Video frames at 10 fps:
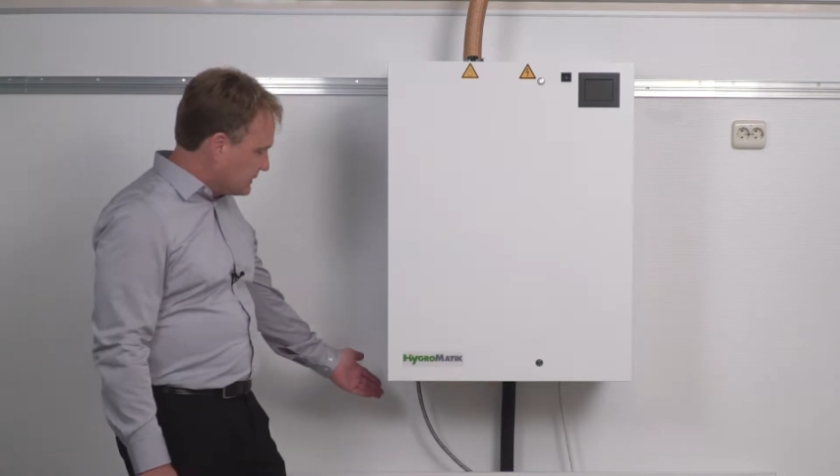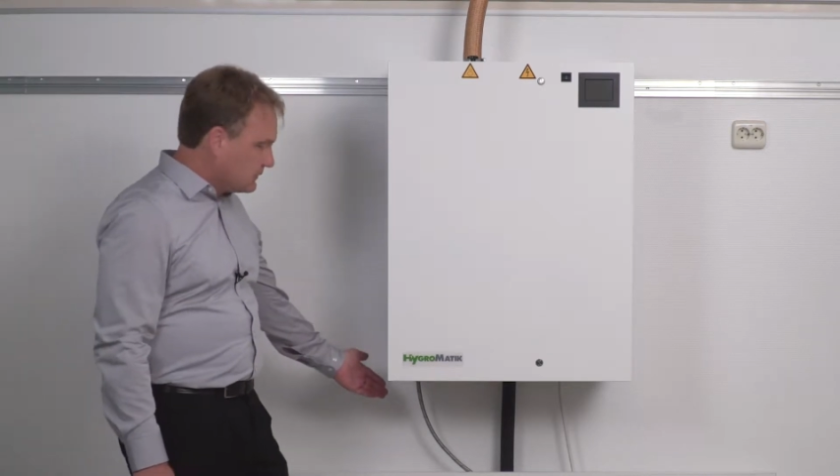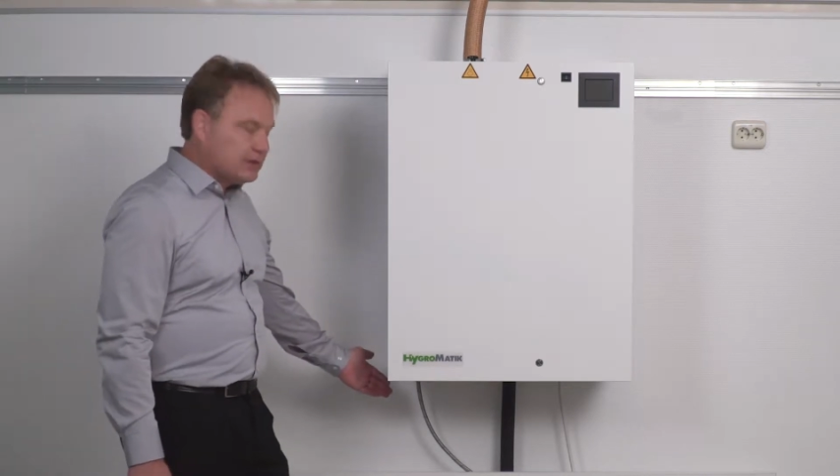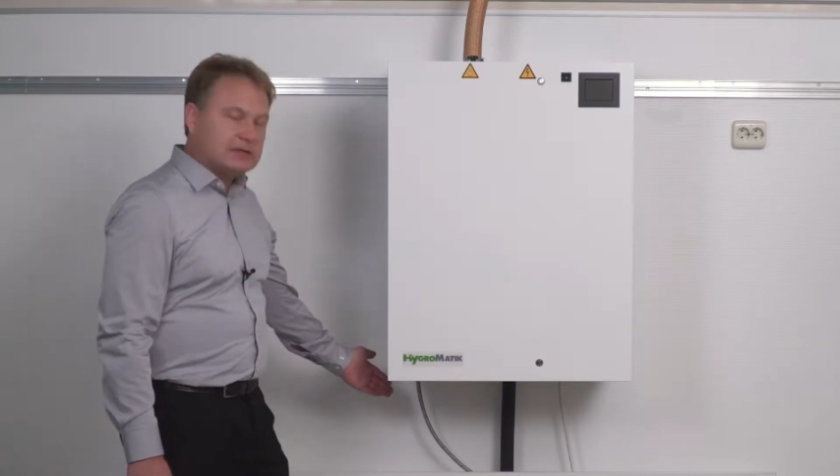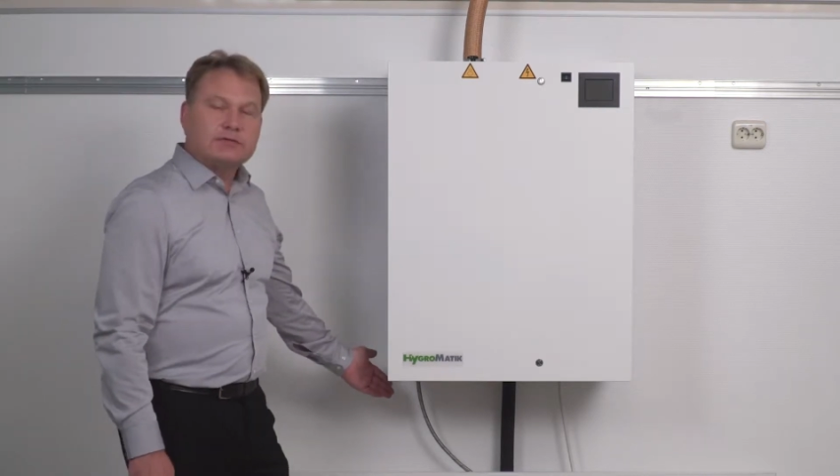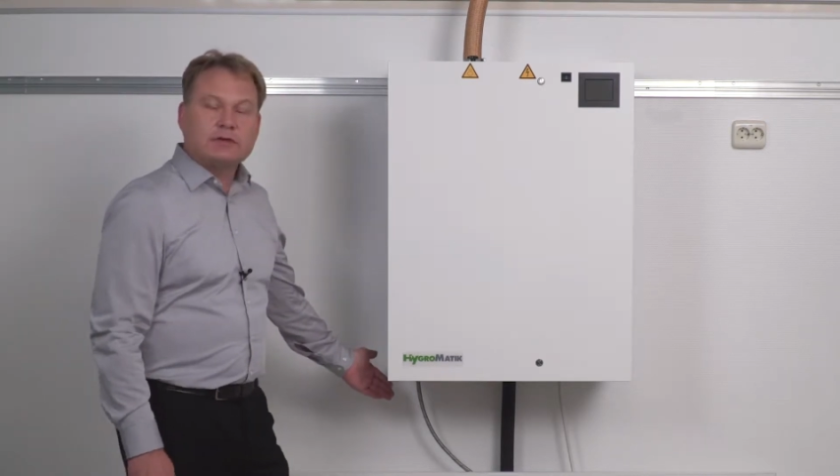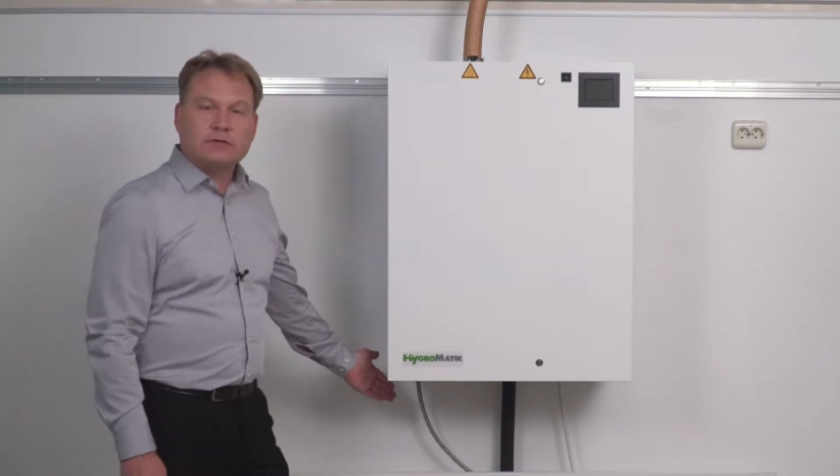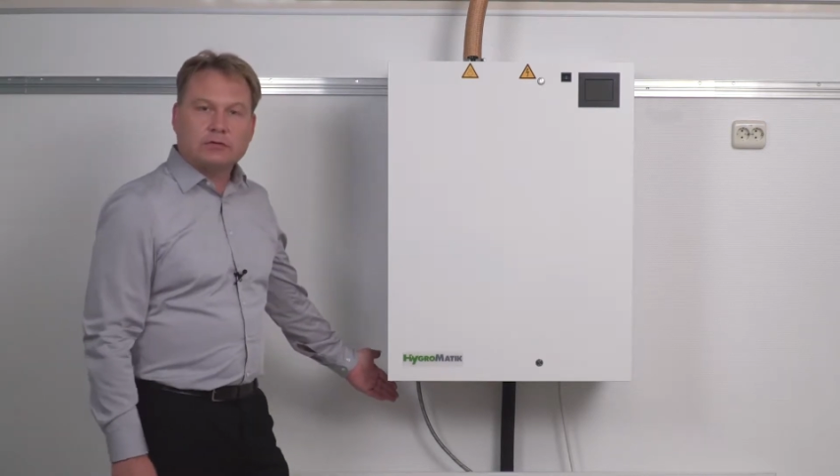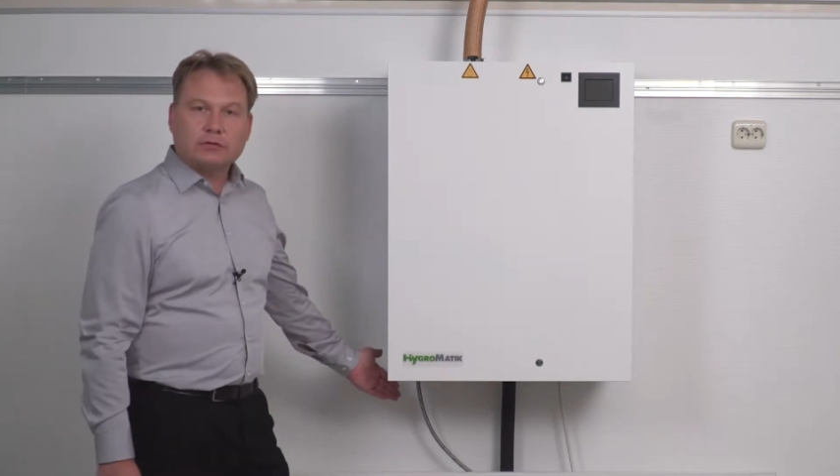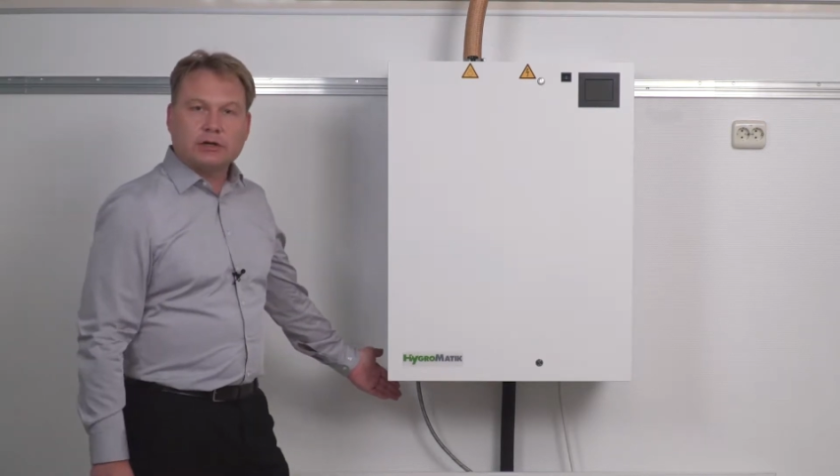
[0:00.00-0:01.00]
supply
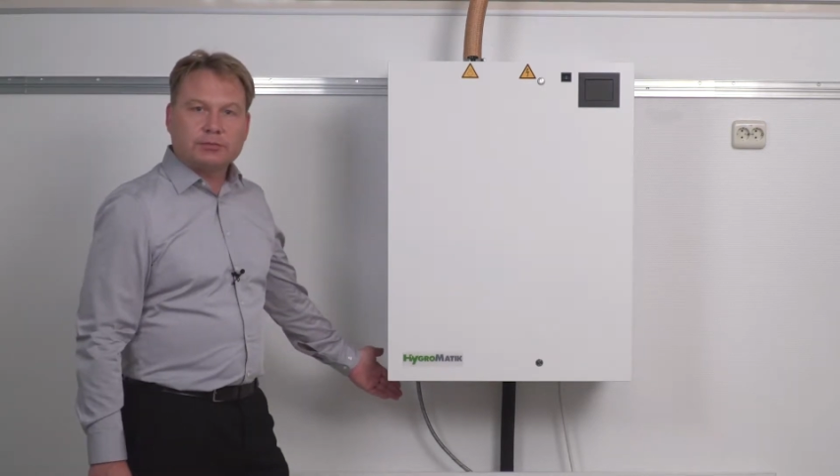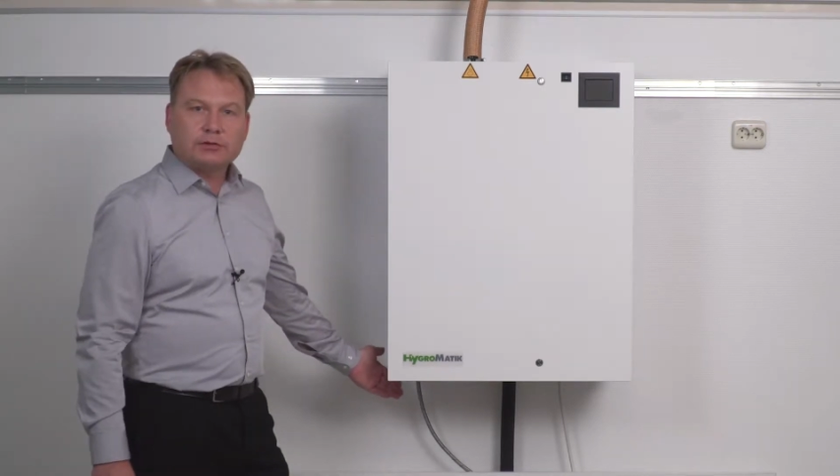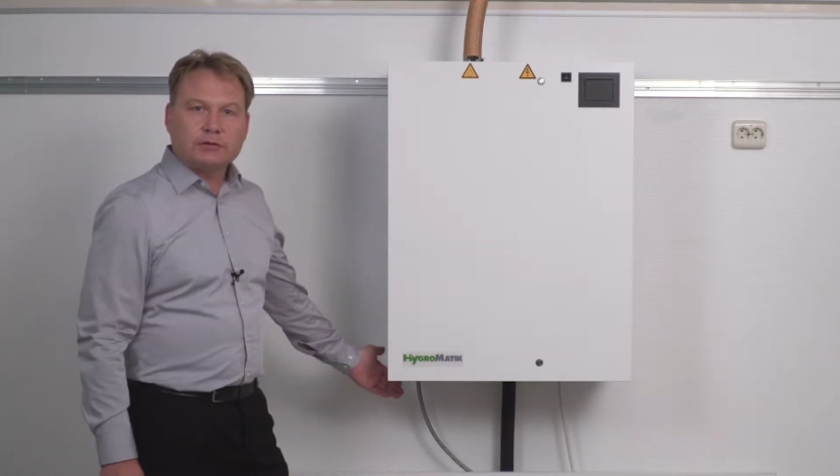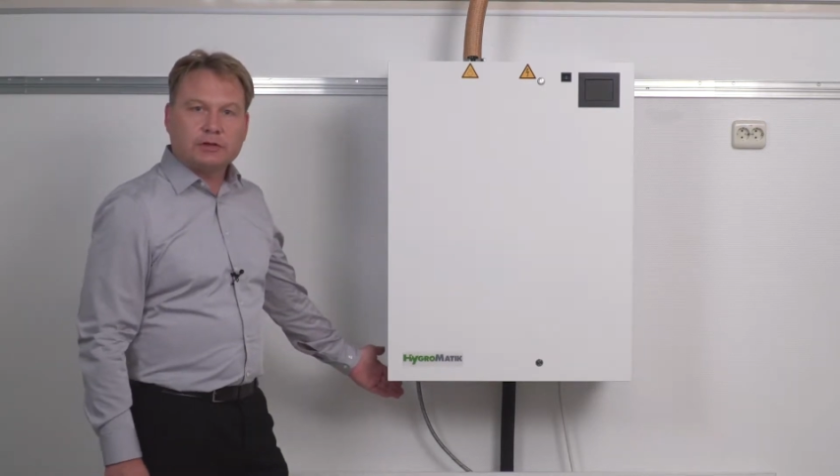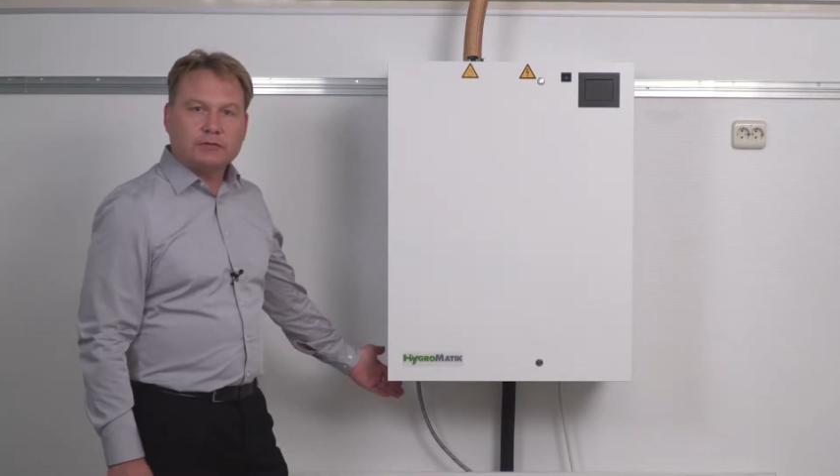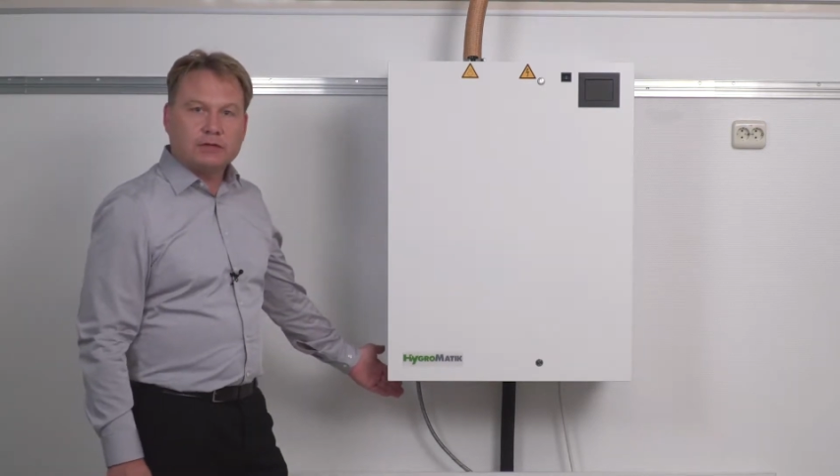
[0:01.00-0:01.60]
must be shut off.